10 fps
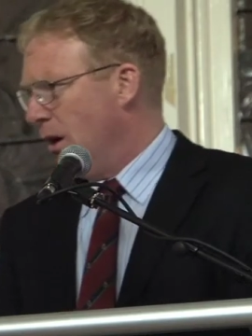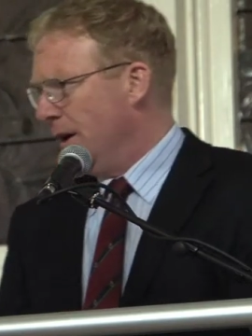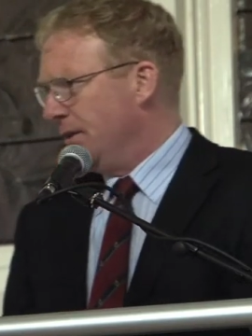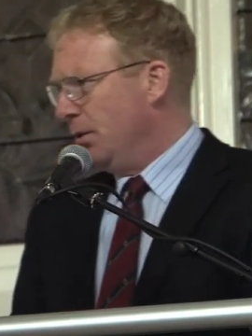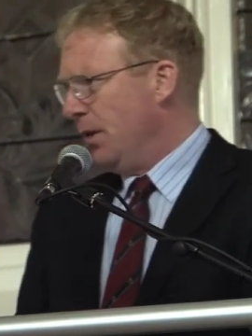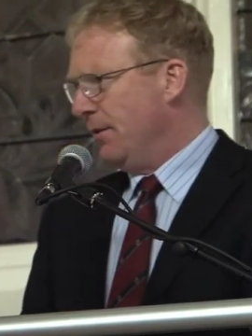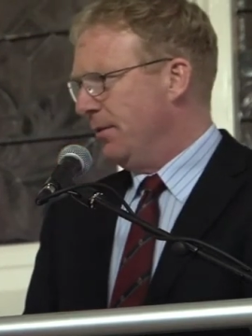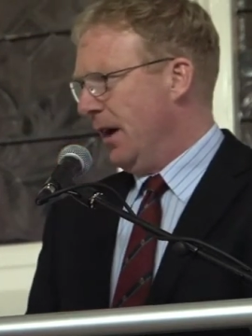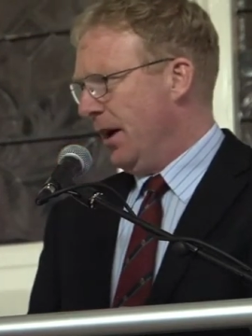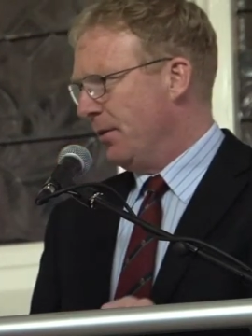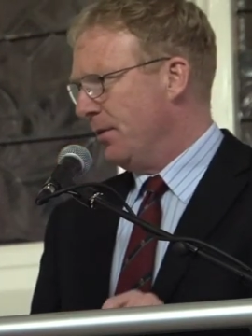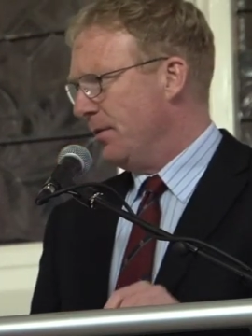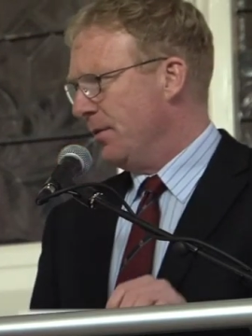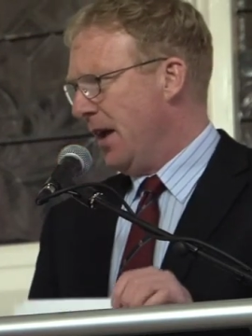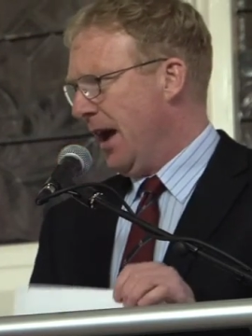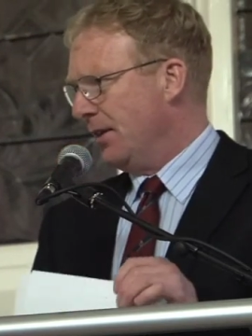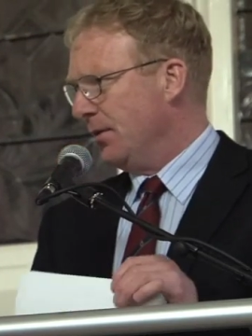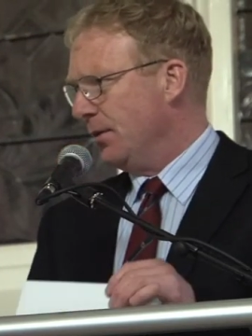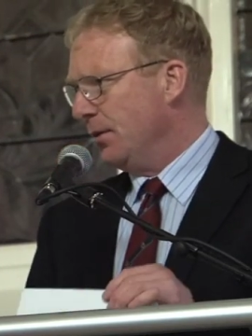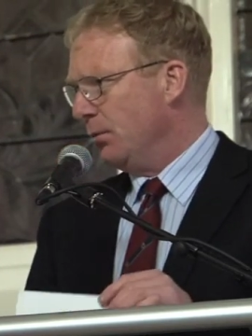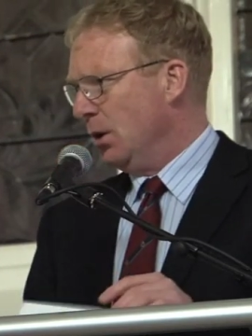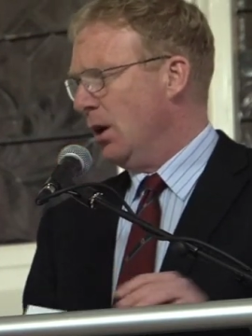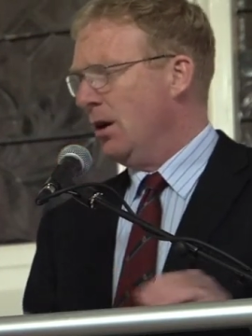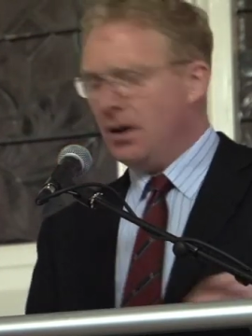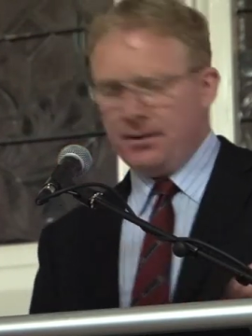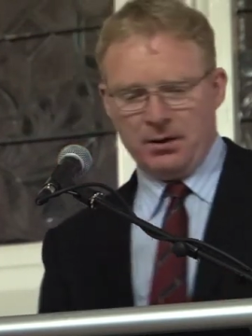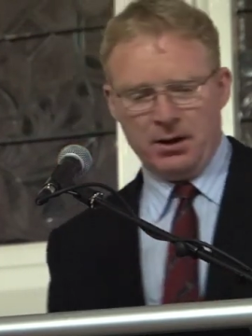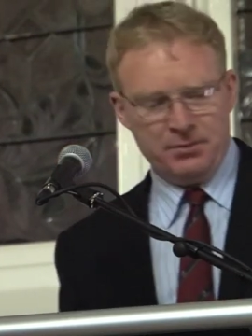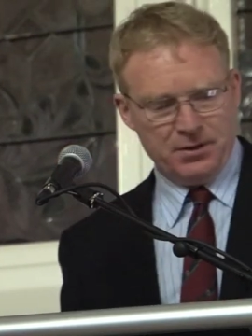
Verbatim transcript: I do have faith that, well, I, I,